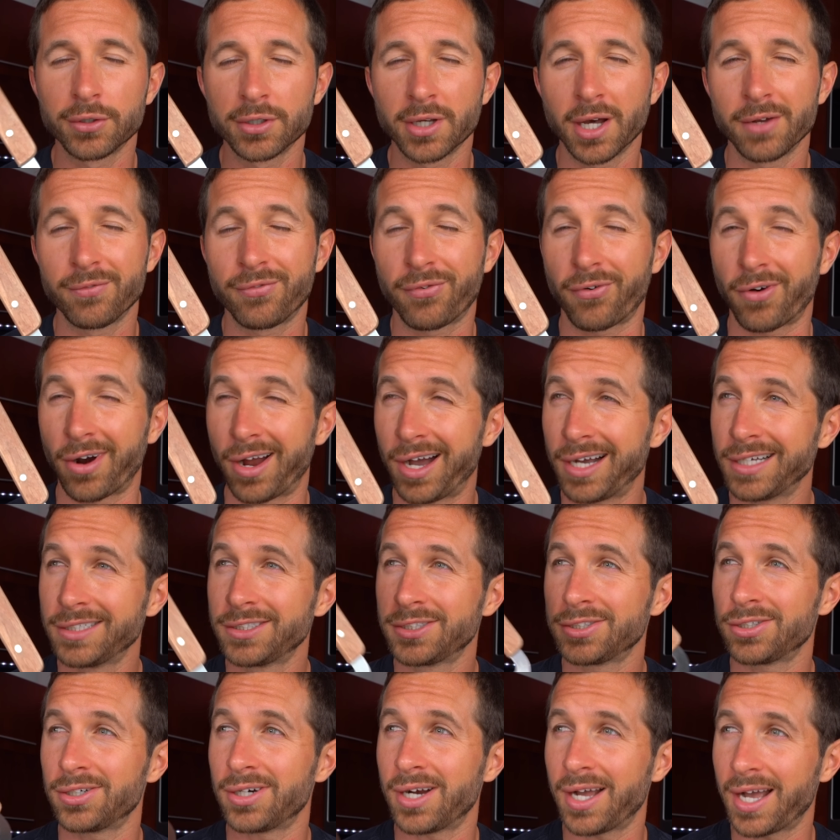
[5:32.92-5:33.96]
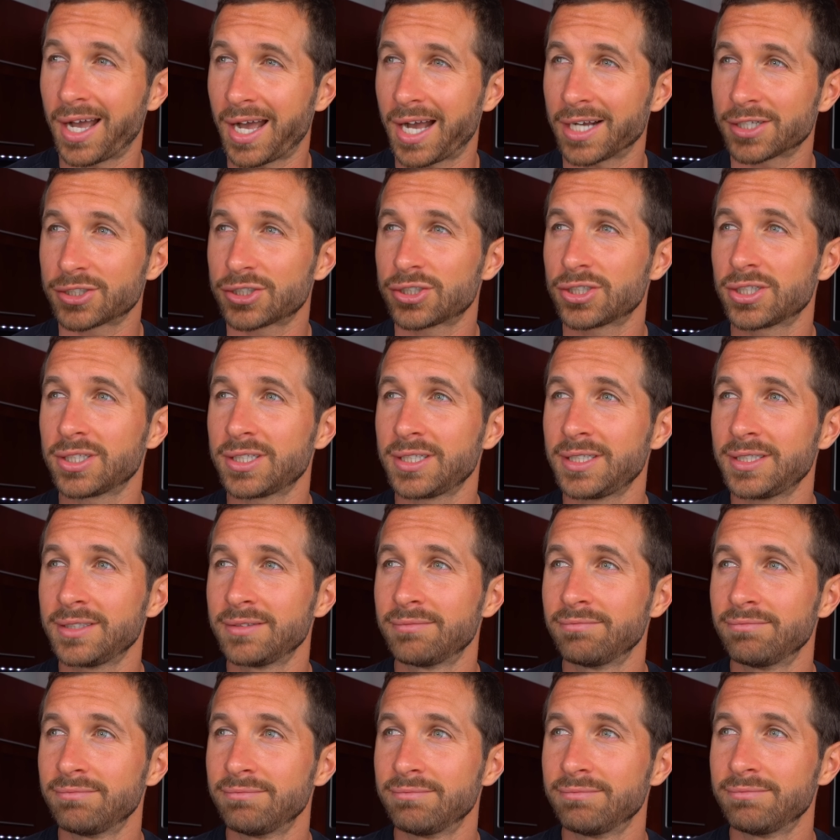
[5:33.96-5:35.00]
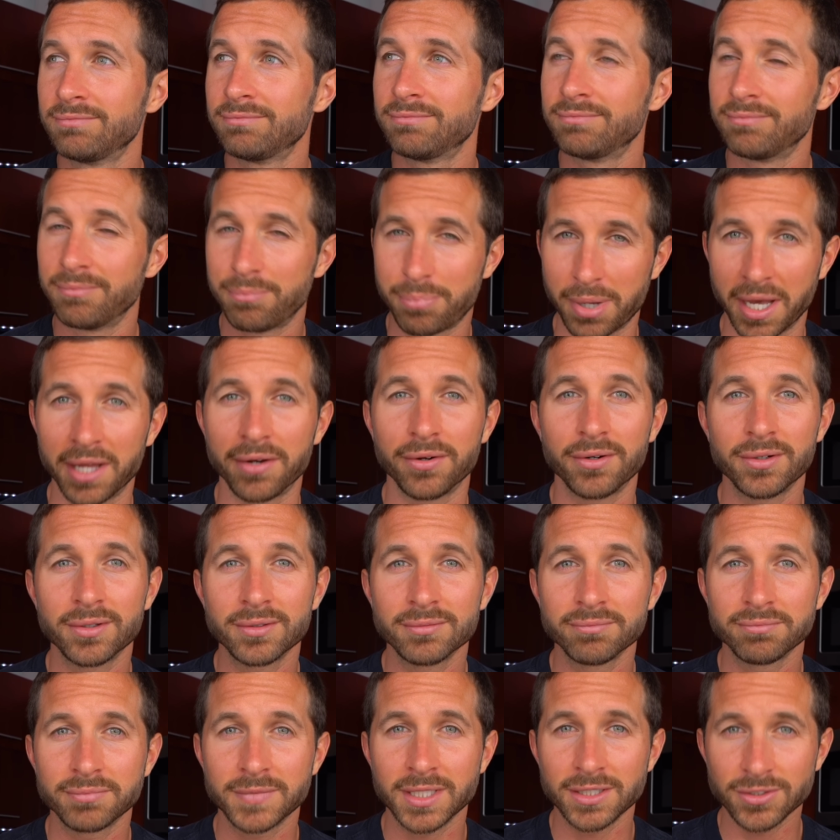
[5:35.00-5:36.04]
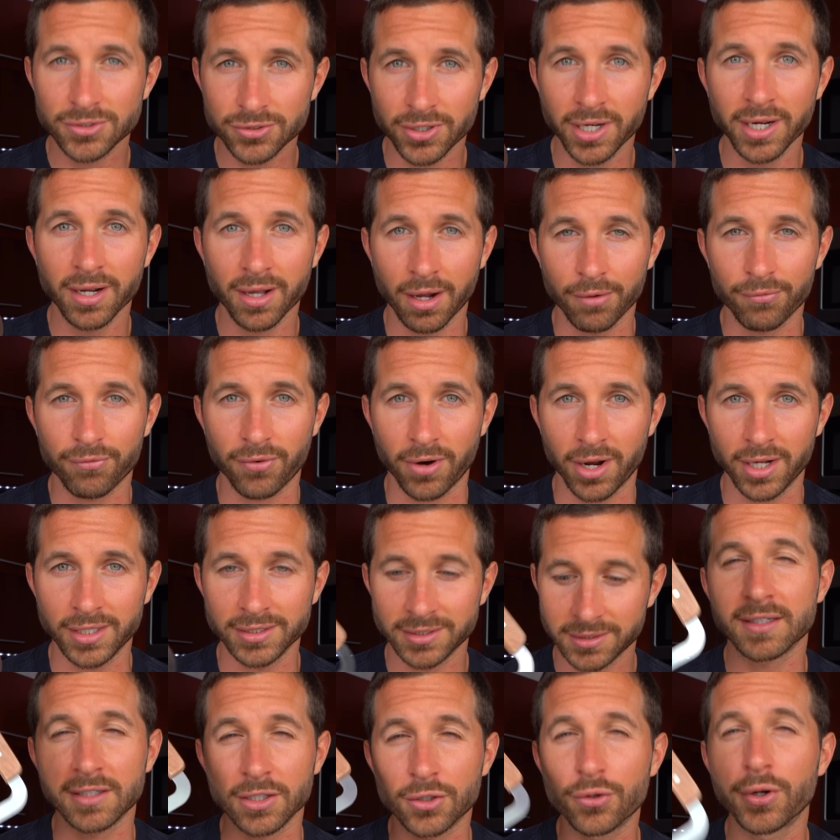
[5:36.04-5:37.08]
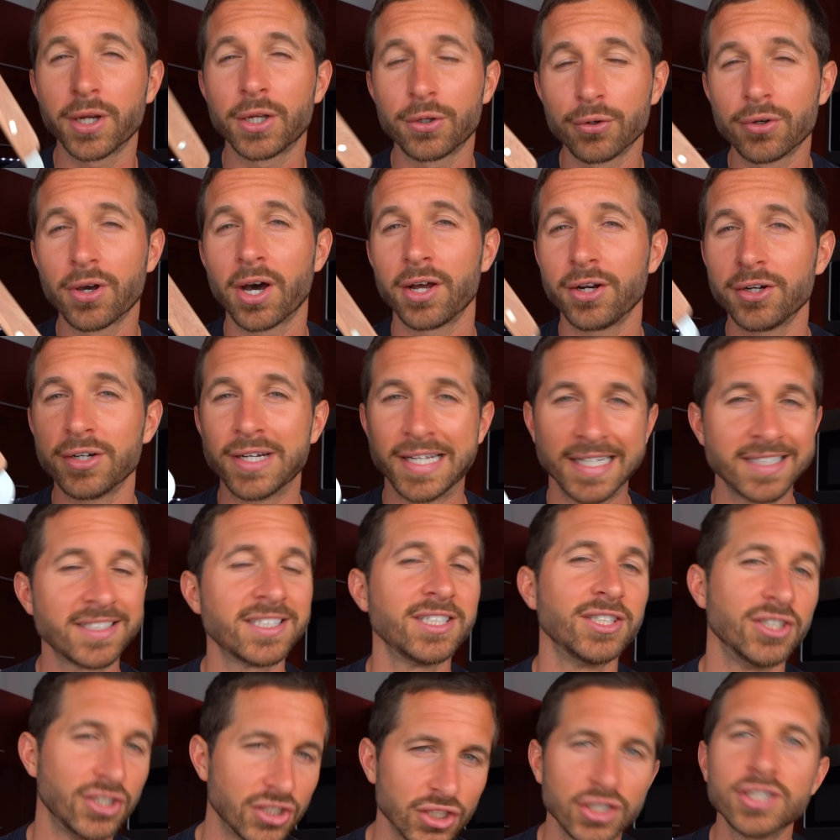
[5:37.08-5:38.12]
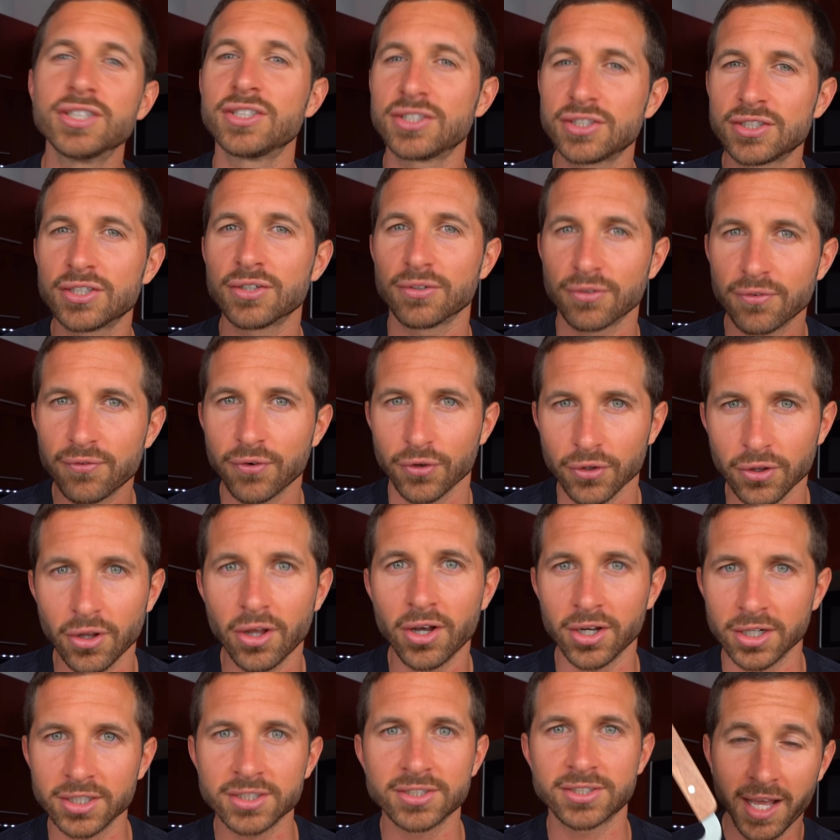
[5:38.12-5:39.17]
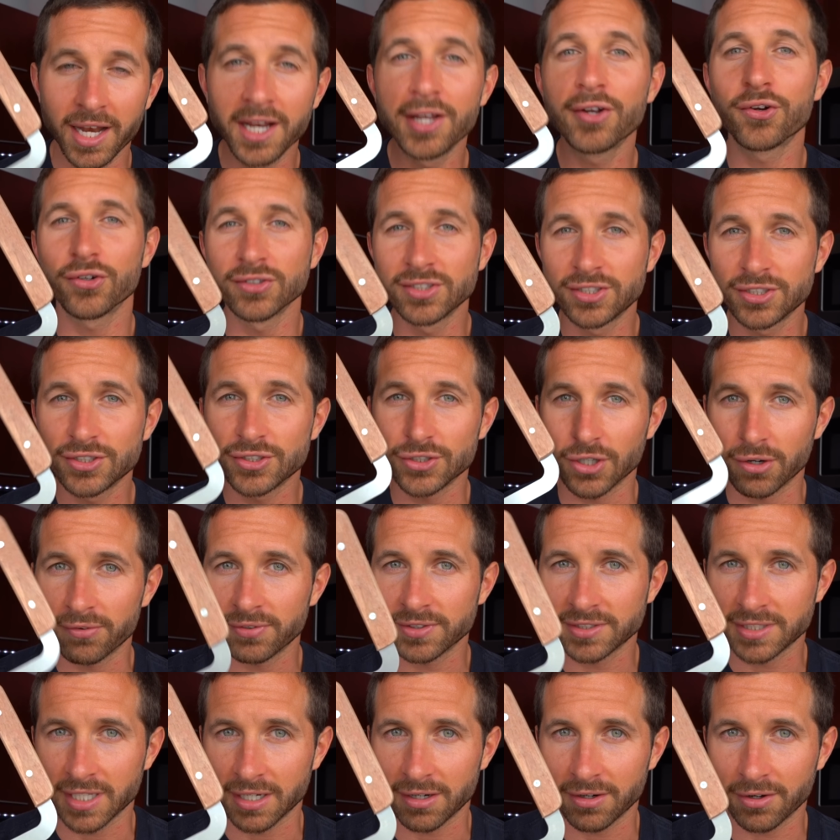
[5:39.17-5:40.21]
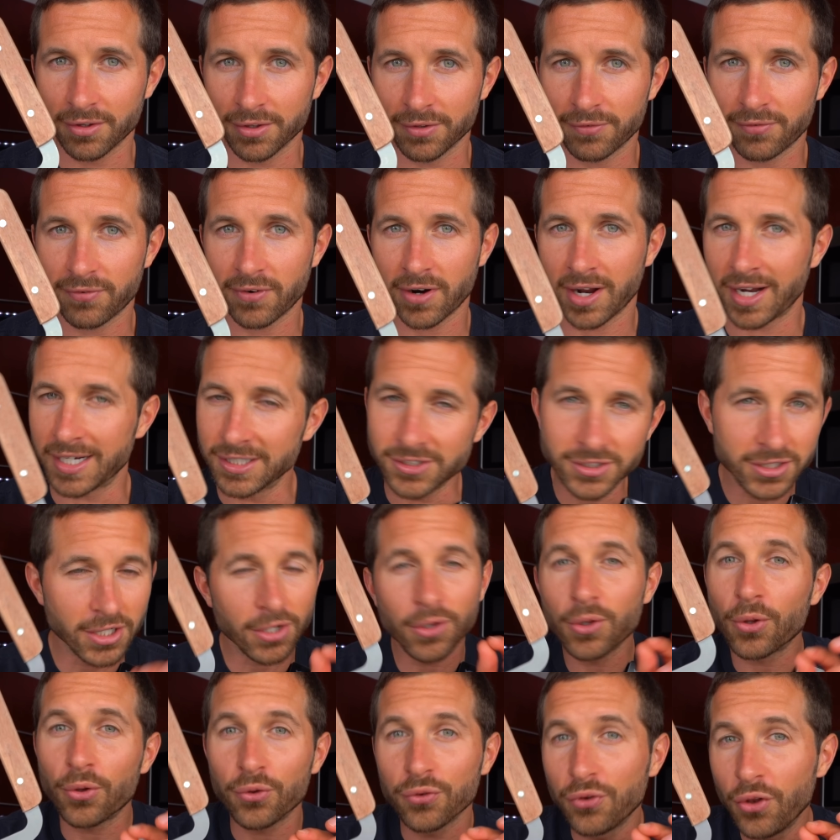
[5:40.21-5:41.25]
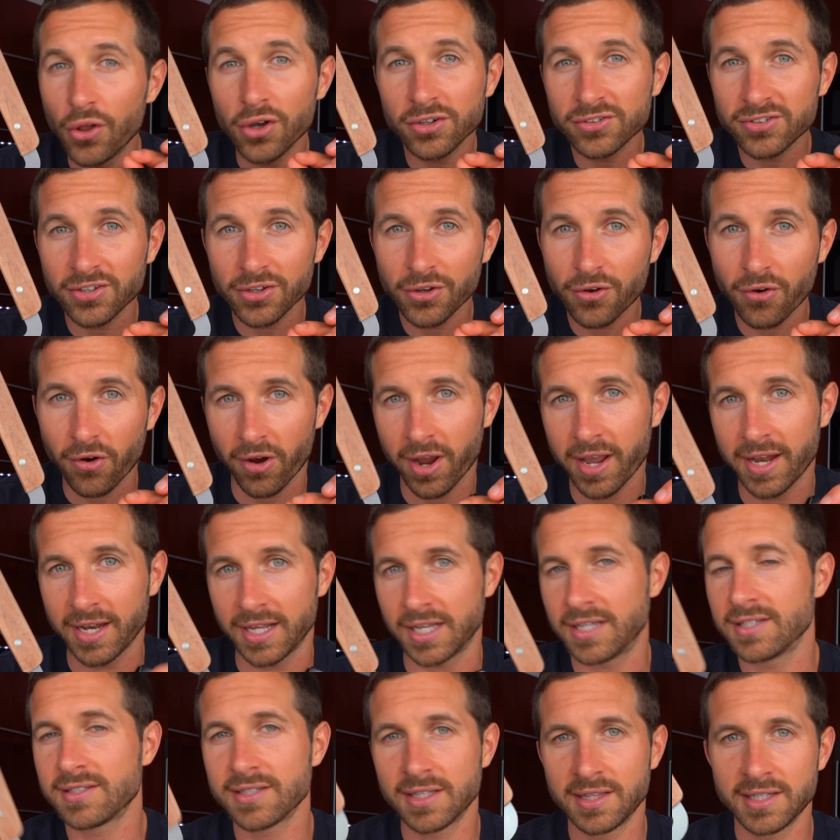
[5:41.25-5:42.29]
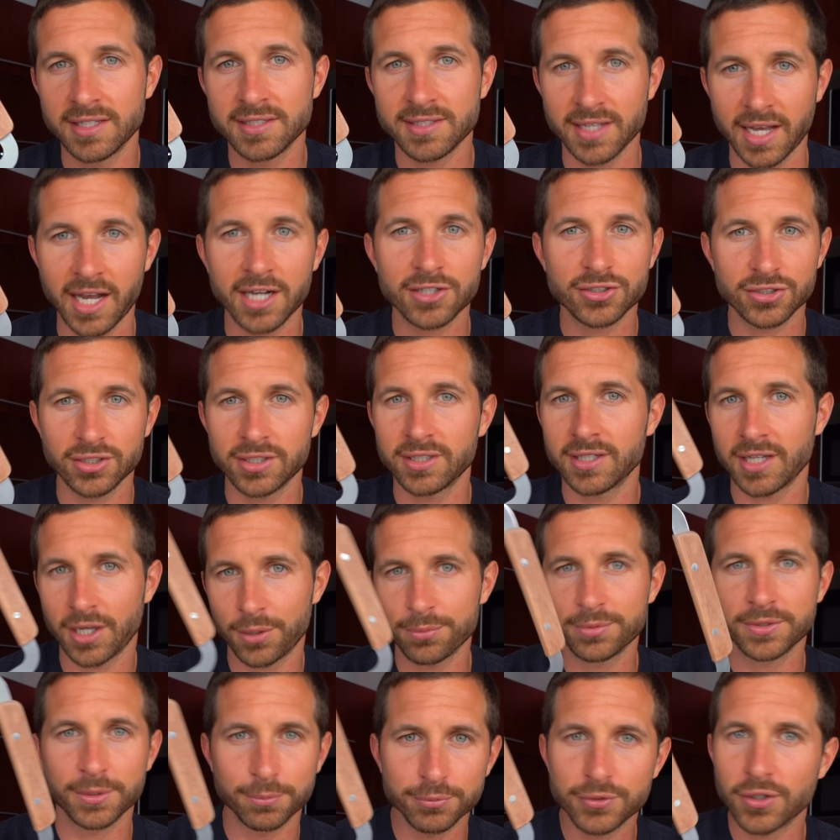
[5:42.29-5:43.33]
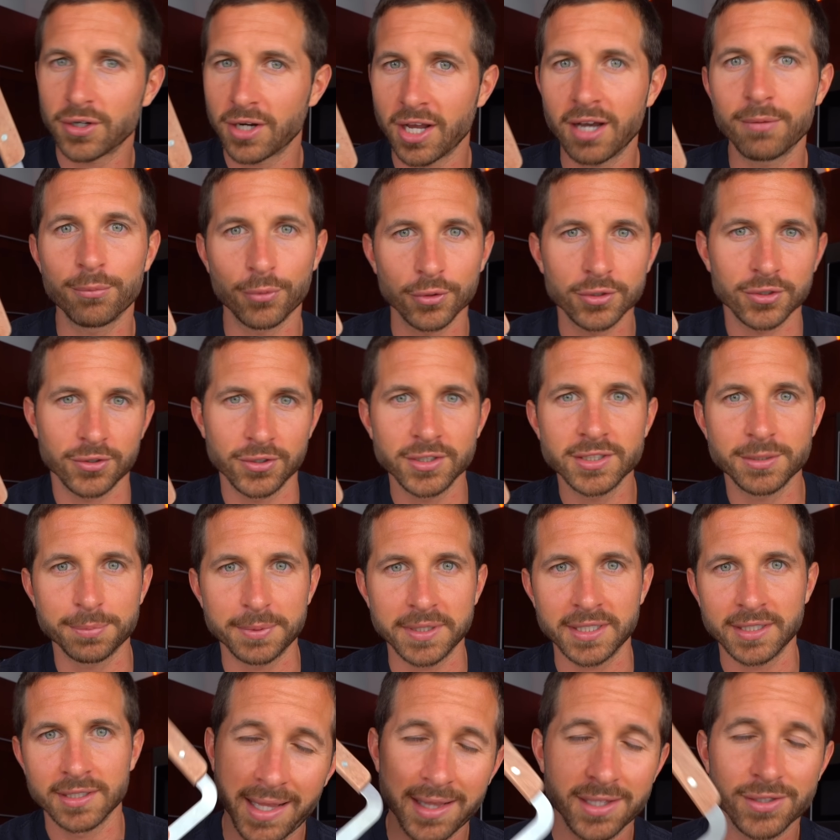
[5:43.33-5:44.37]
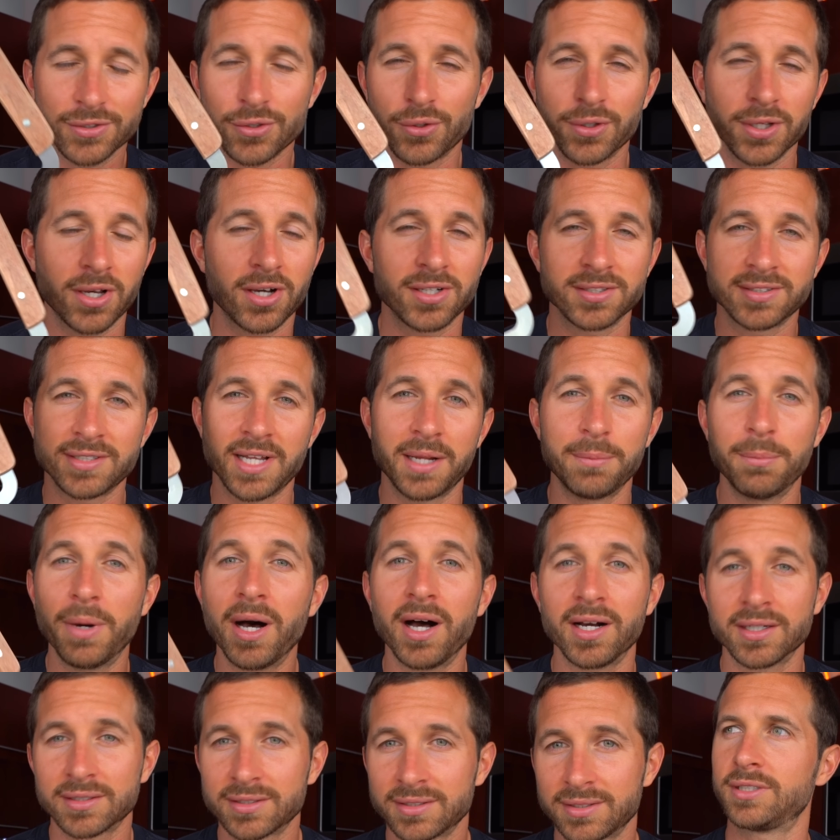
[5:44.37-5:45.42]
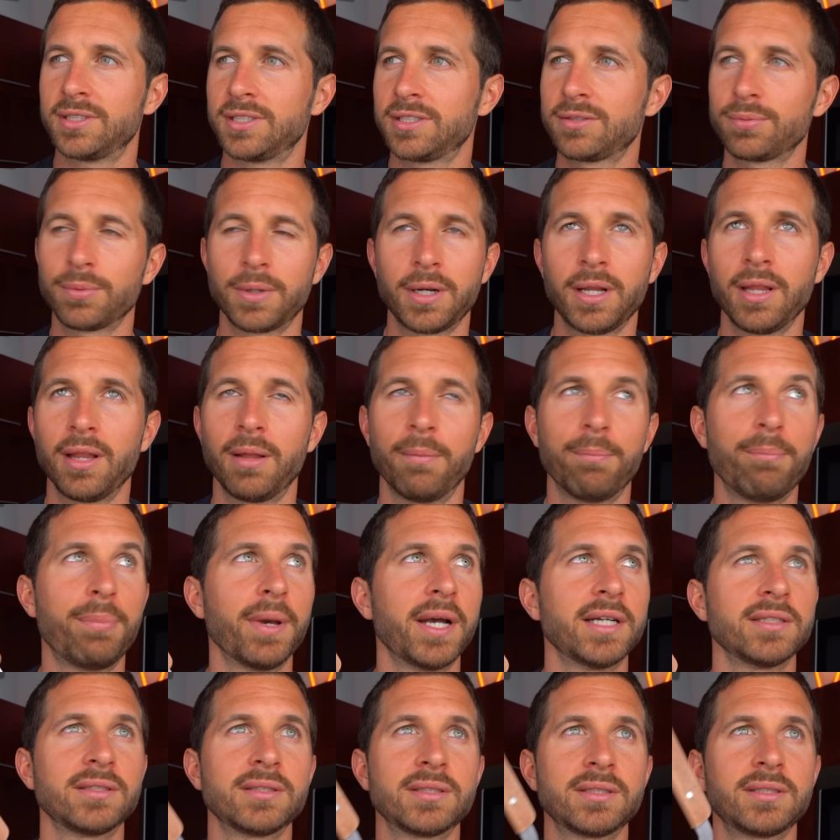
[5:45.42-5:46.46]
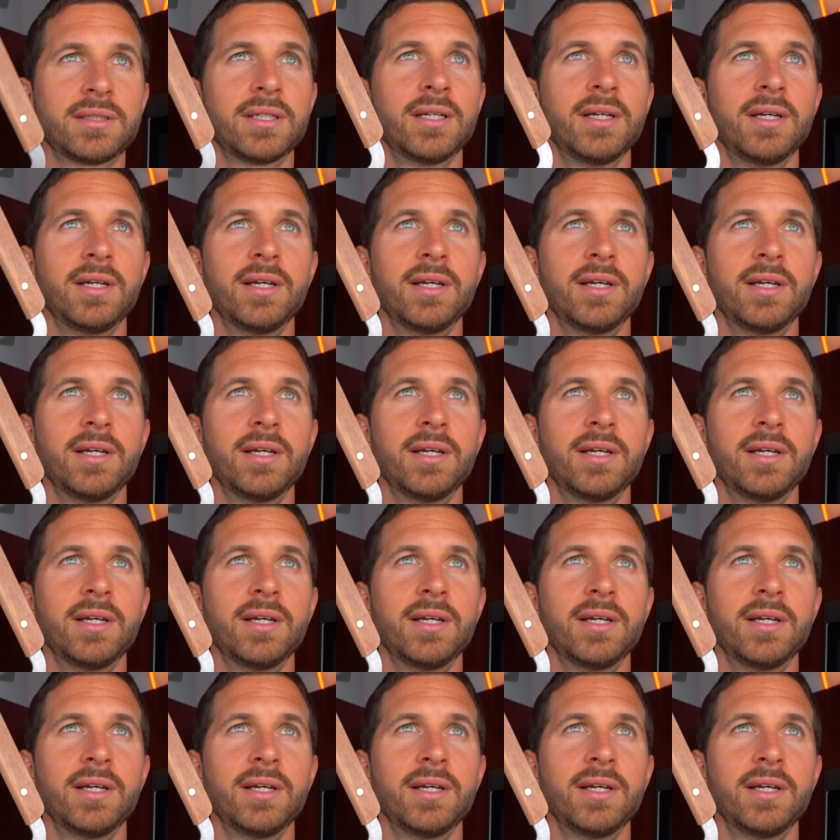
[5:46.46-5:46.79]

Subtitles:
cut fries are actually better than straight cut fries. The crinkle cutter isn't just for looks. It increases surface area on the fries. You get little nooks and crannies, and this actually helps them turn out more crispy. And this only costs 10 bucks. It's one of the best